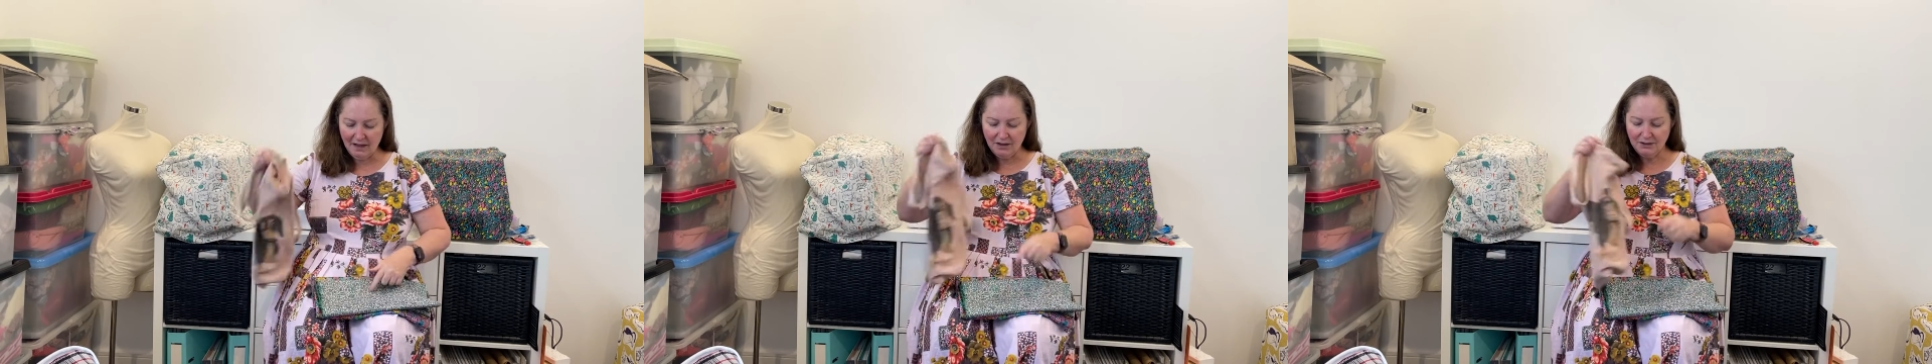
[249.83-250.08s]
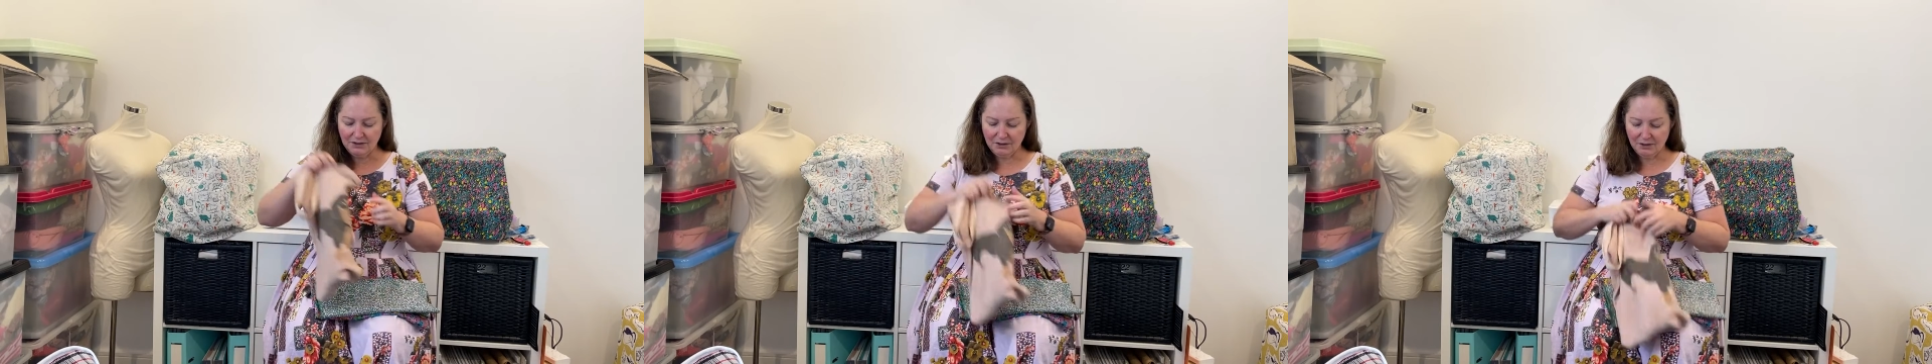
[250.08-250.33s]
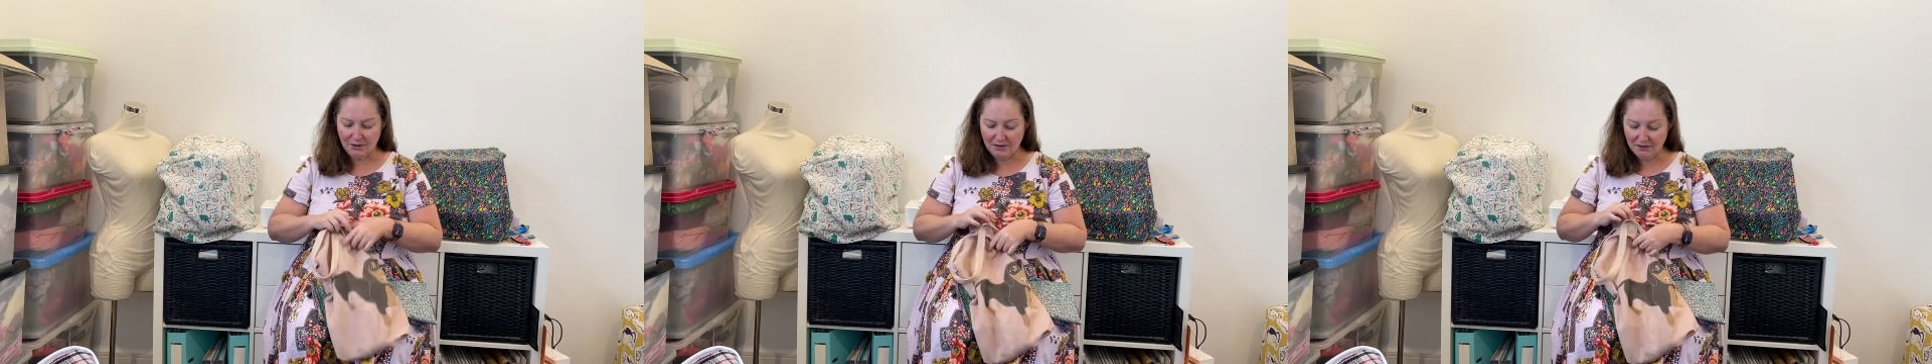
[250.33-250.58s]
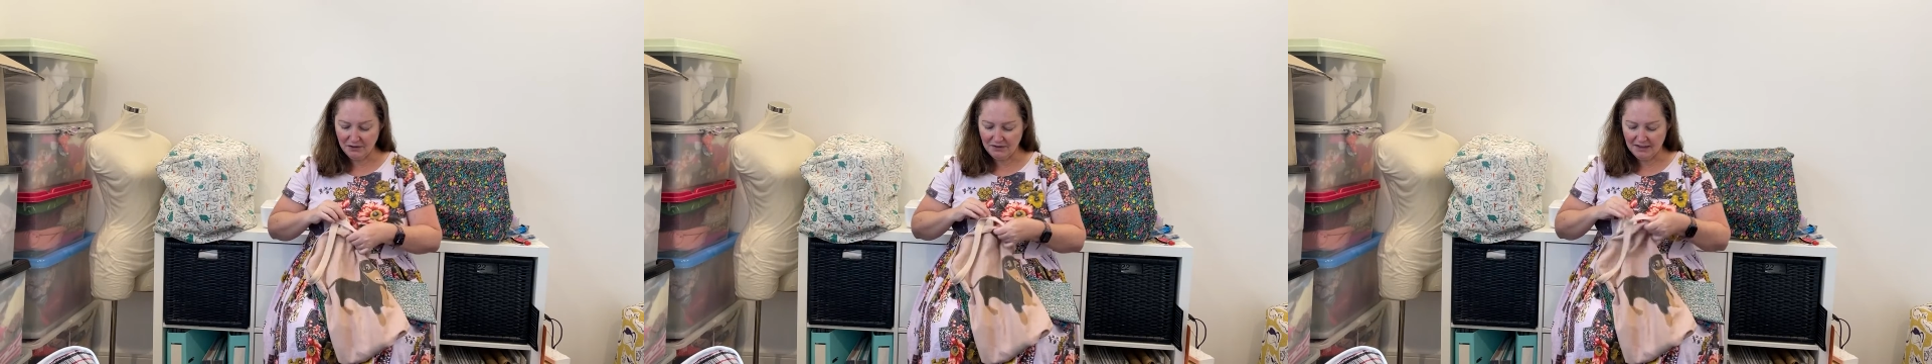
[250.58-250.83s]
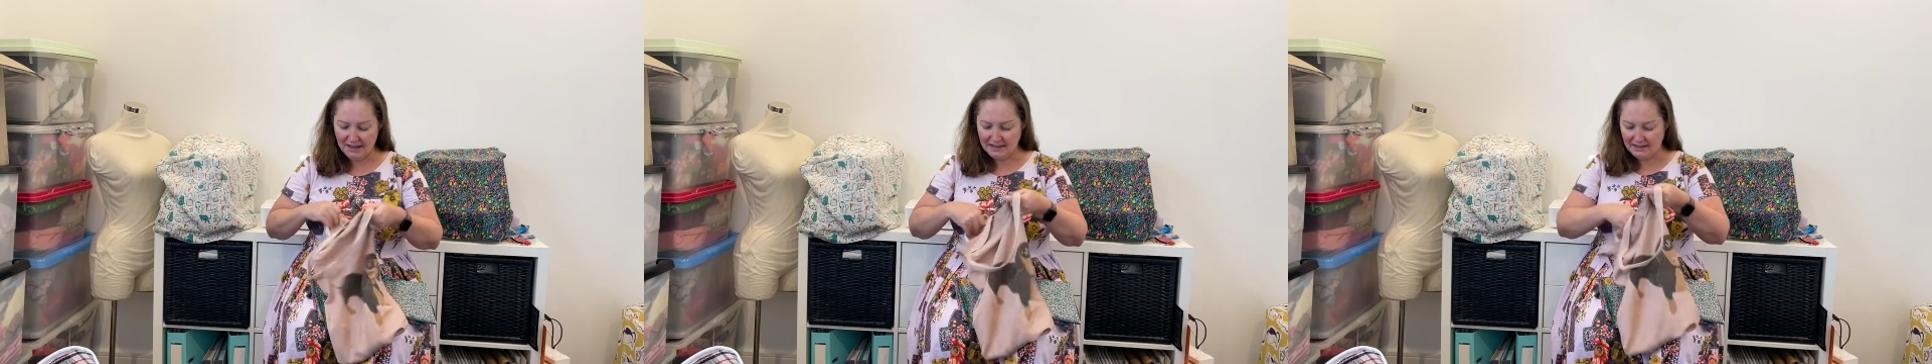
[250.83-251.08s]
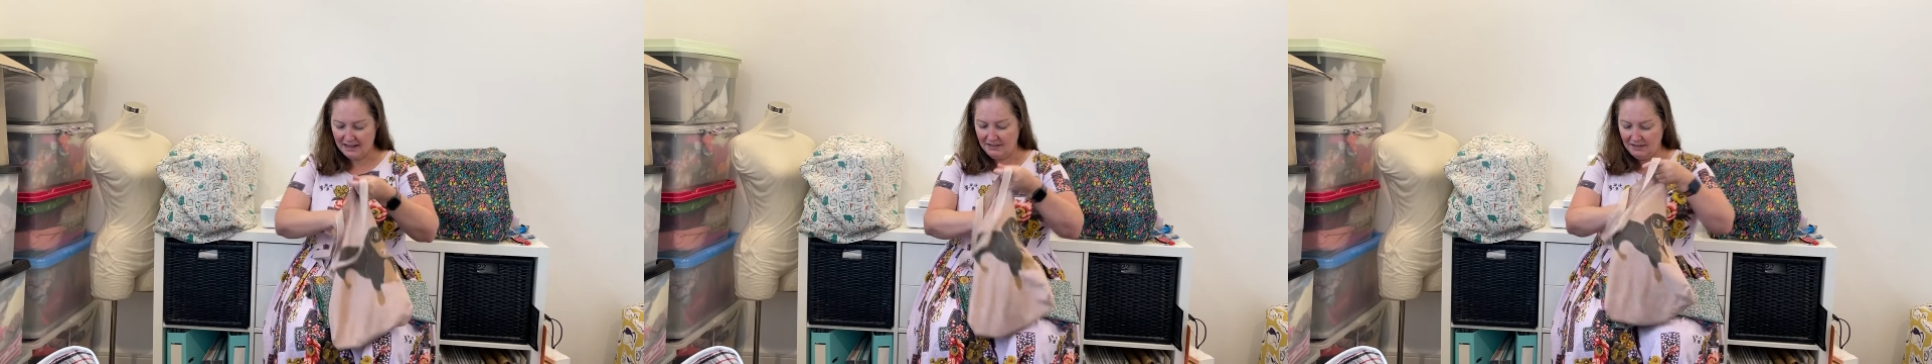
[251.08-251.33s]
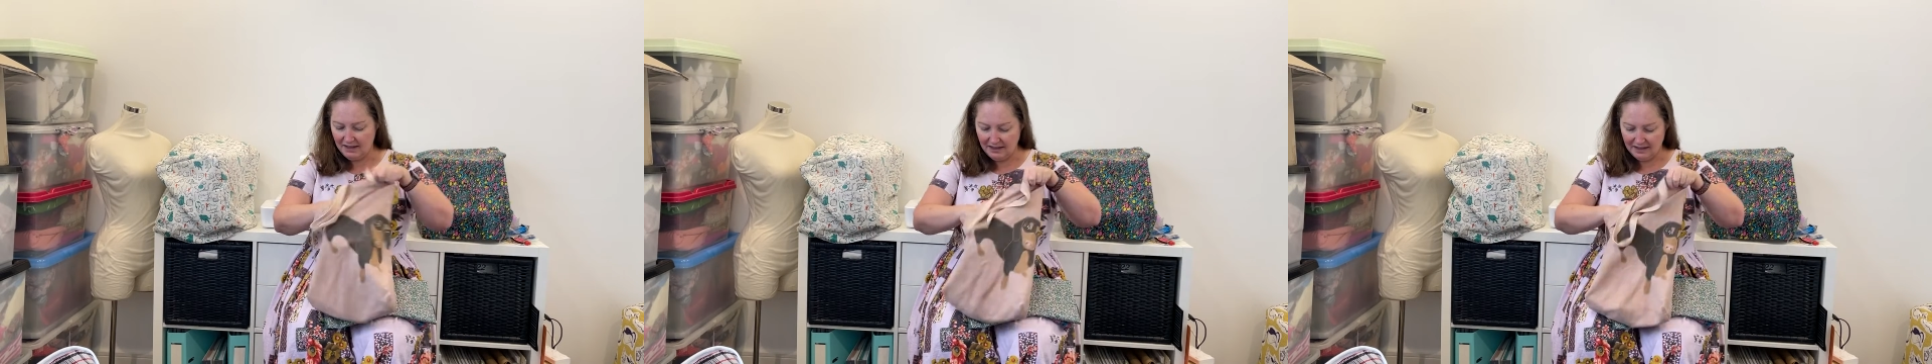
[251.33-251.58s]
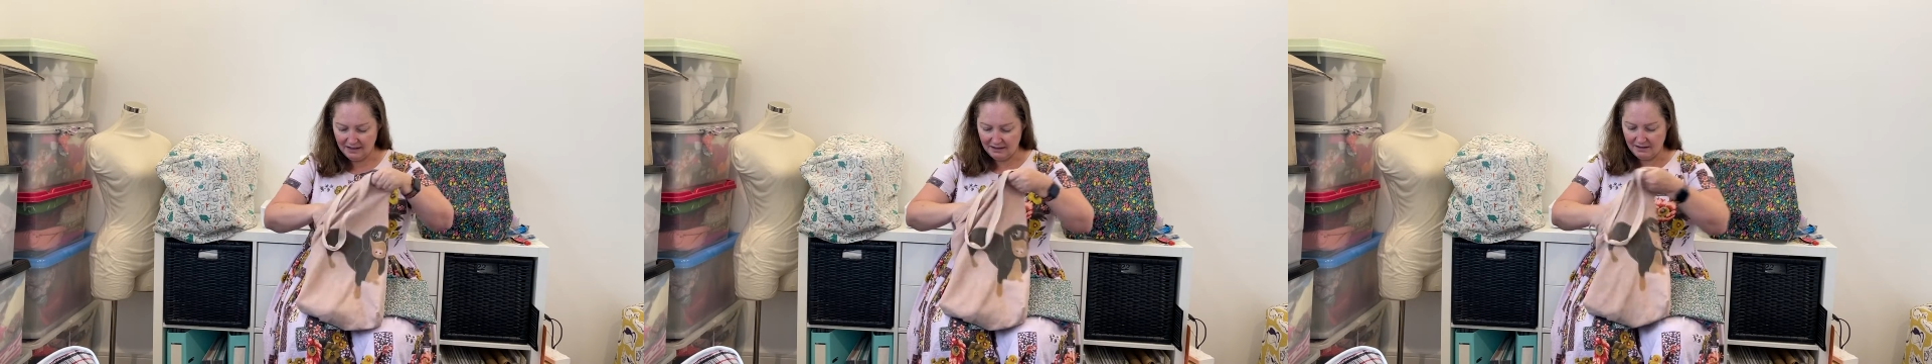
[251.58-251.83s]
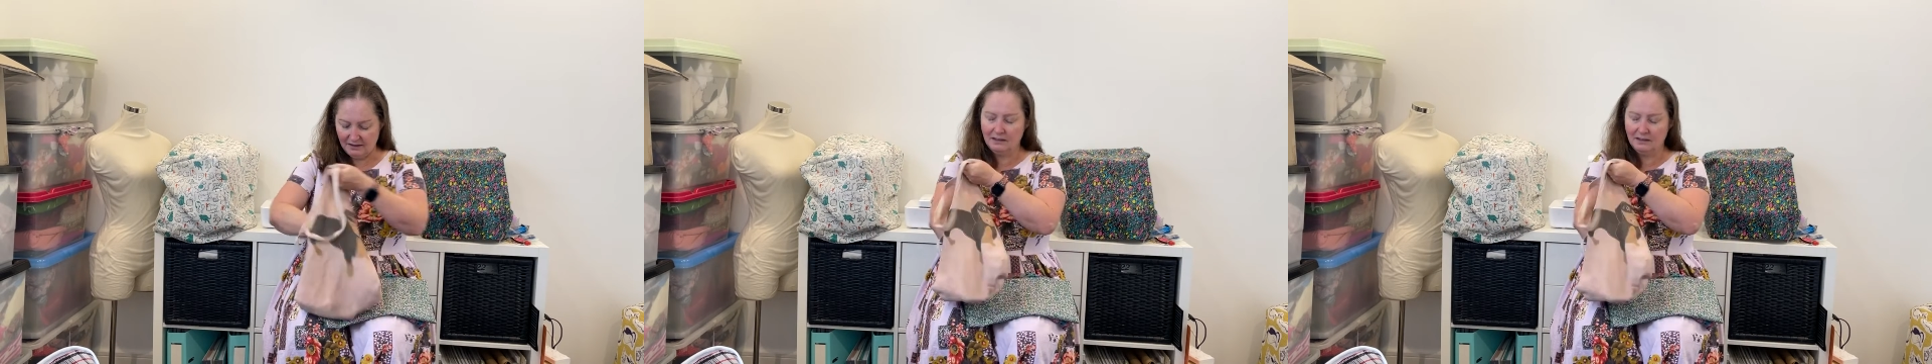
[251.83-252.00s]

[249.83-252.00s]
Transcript: So I've got that, and then